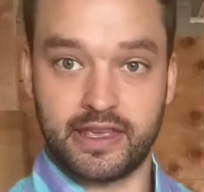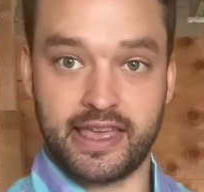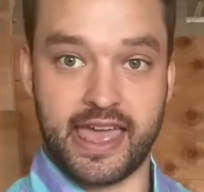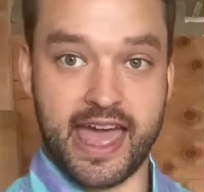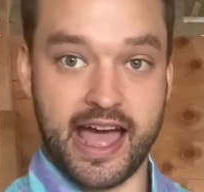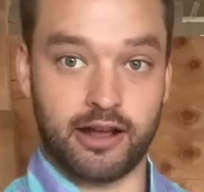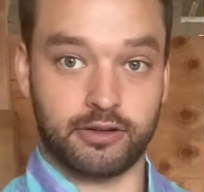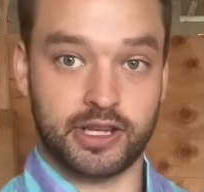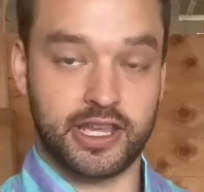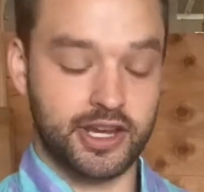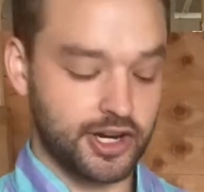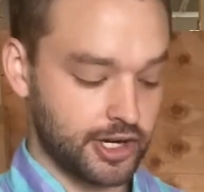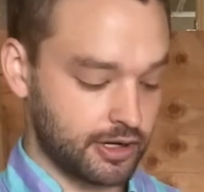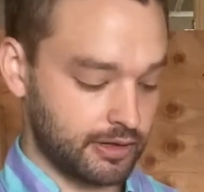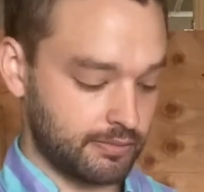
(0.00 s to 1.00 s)
out
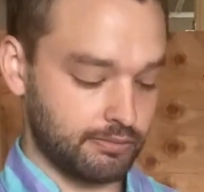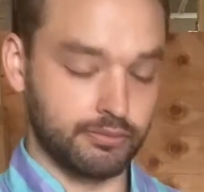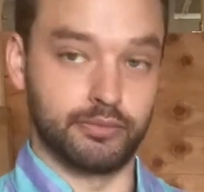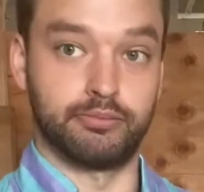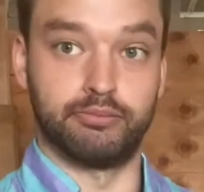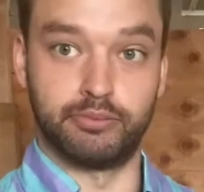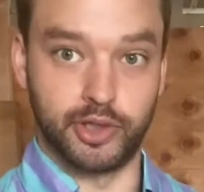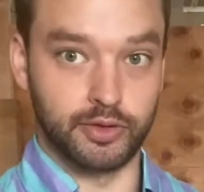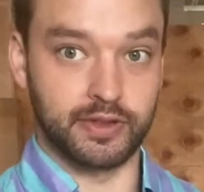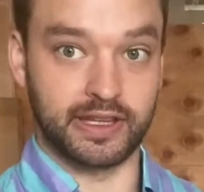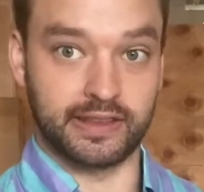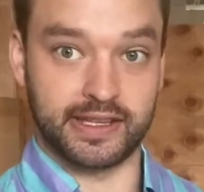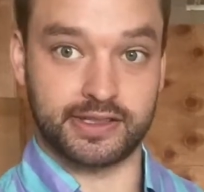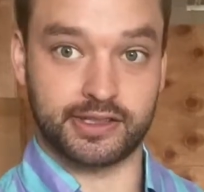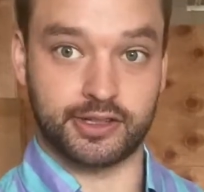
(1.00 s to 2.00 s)
here, moving
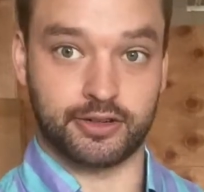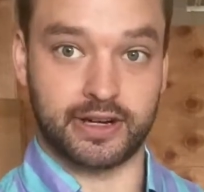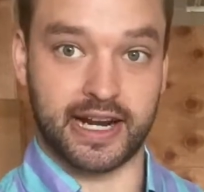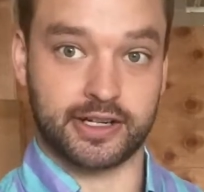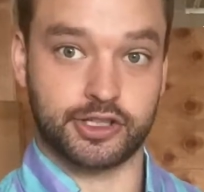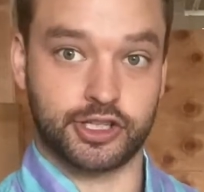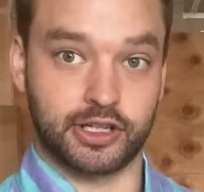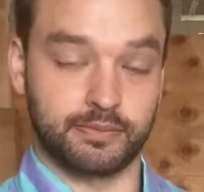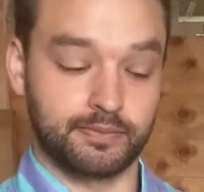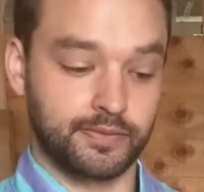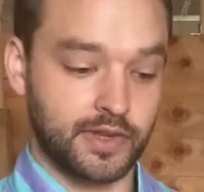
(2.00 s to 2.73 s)
this direction.